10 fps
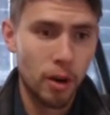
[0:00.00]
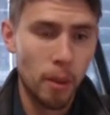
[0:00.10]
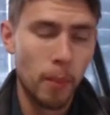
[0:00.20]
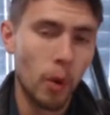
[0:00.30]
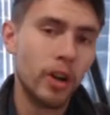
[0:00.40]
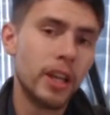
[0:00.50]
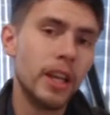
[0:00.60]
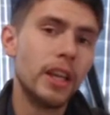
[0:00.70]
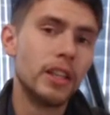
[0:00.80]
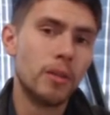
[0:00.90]
Bernie
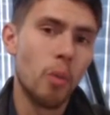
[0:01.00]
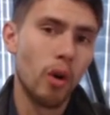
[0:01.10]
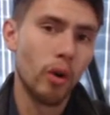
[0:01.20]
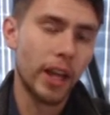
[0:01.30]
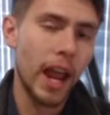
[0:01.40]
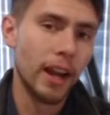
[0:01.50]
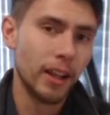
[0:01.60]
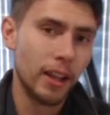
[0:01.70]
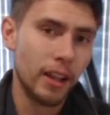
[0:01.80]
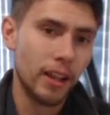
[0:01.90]
is the moral candidate.